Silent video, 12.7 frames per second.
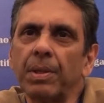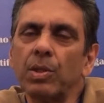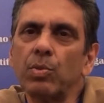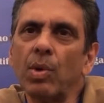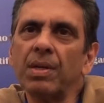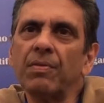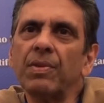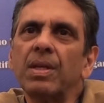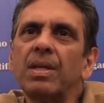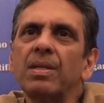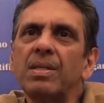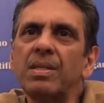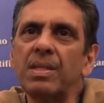Because one of the
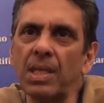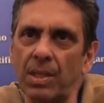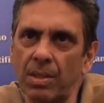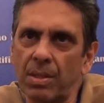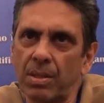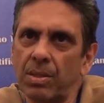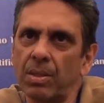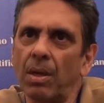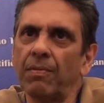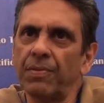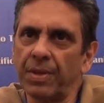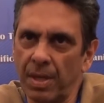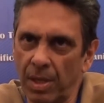conceits
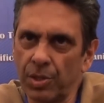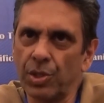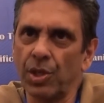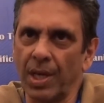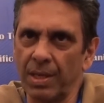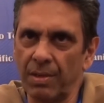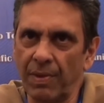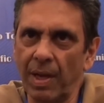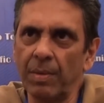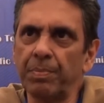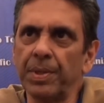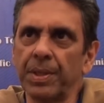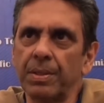of the culture and
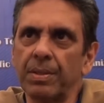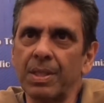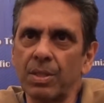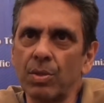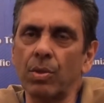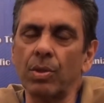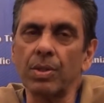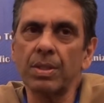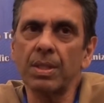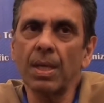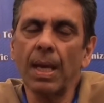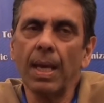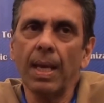development
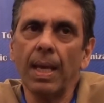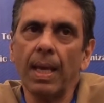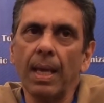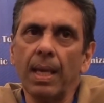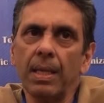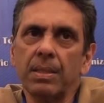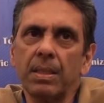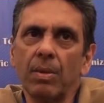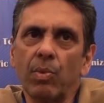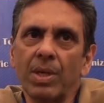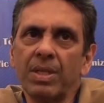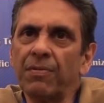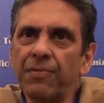discourse is
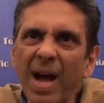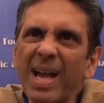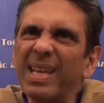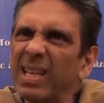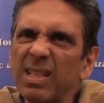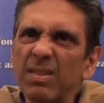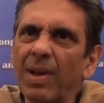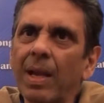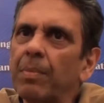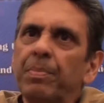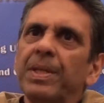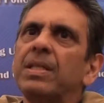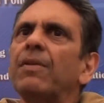that we're defining
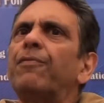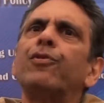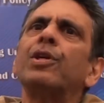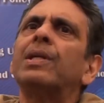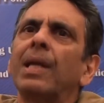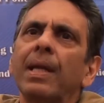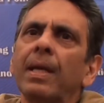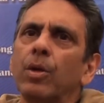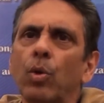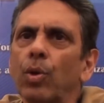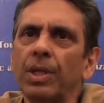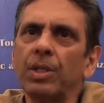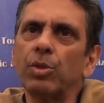development differently
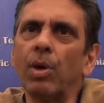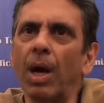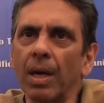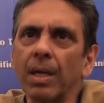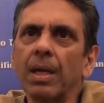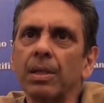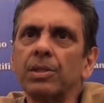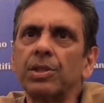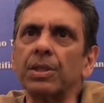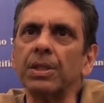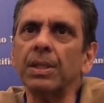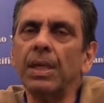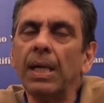according to our
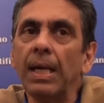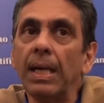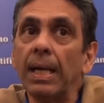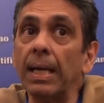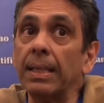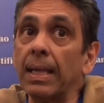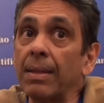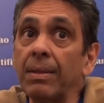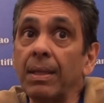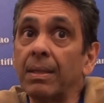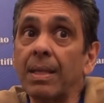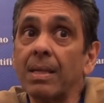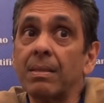culture. And I
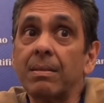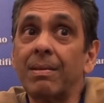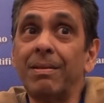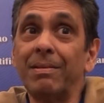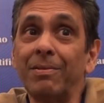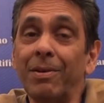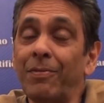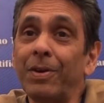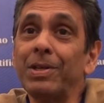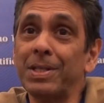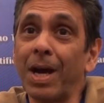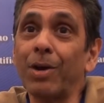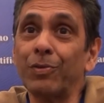think that's a
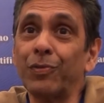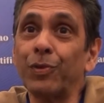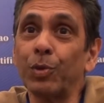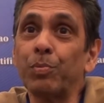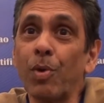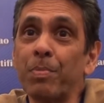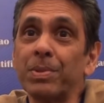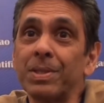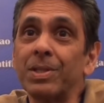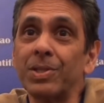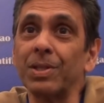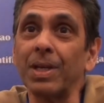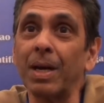very doubtful
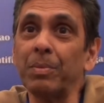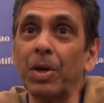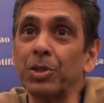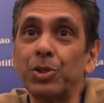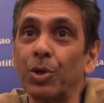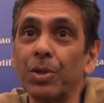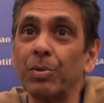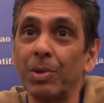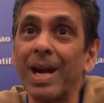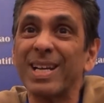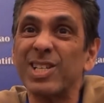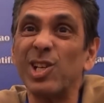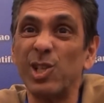proposition. I'm not sure that
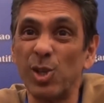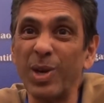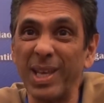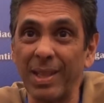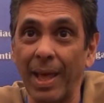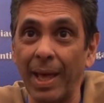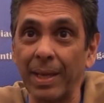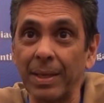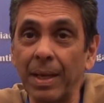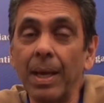we're actually doing that.